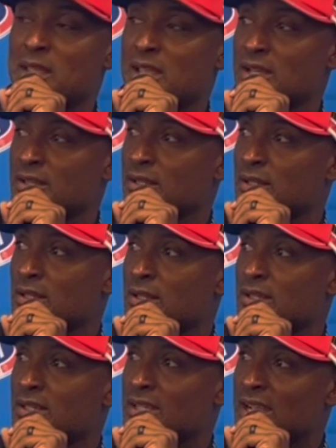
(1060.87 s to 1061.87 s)
And
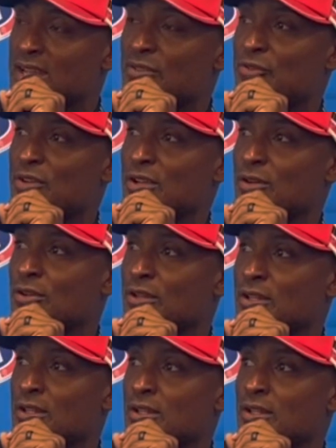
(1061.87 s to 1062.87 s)
to get in the field,